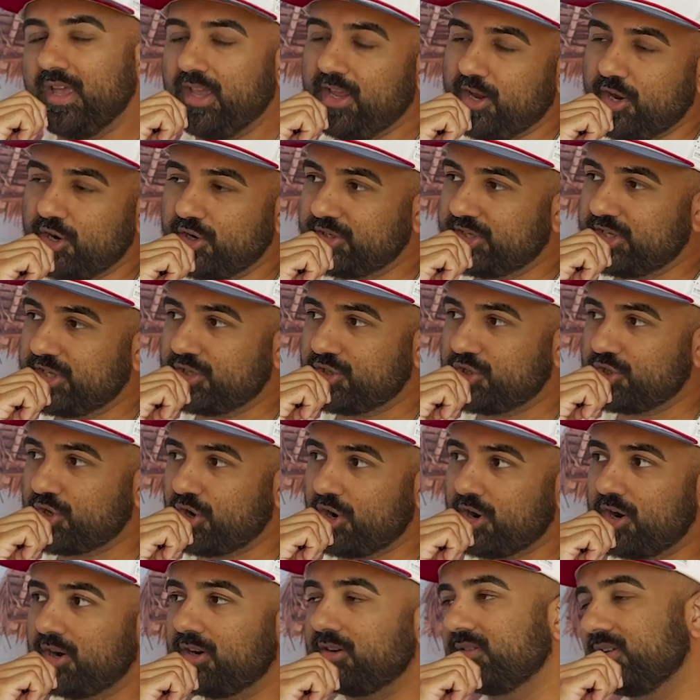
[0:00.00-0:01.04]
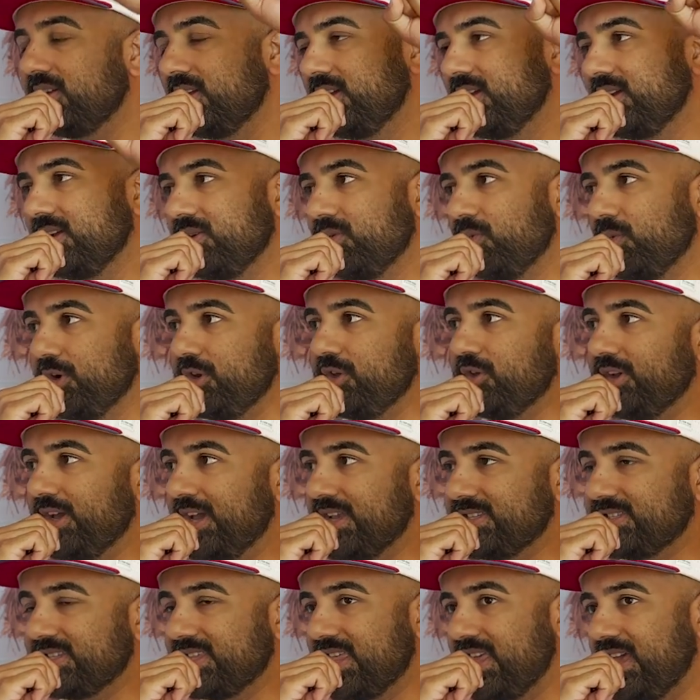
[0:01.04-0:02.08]
here's this shirt, what do you
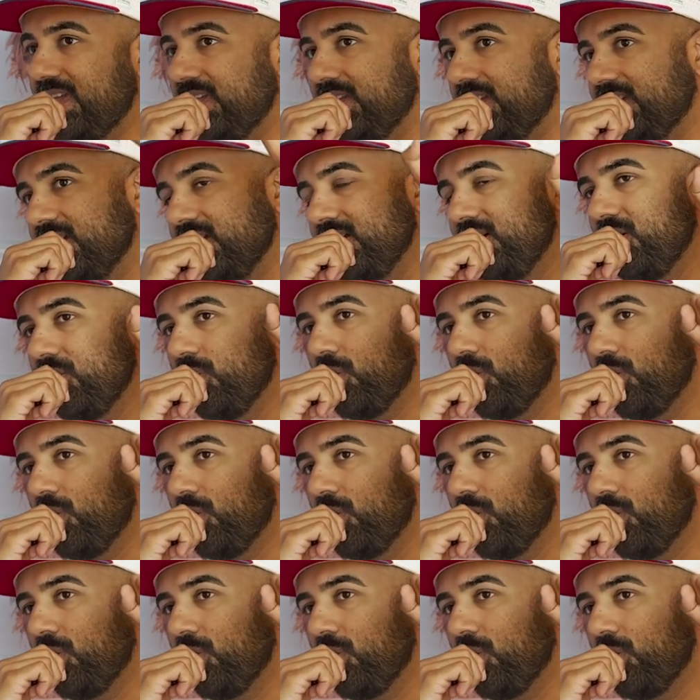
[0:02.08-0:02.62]
guys think?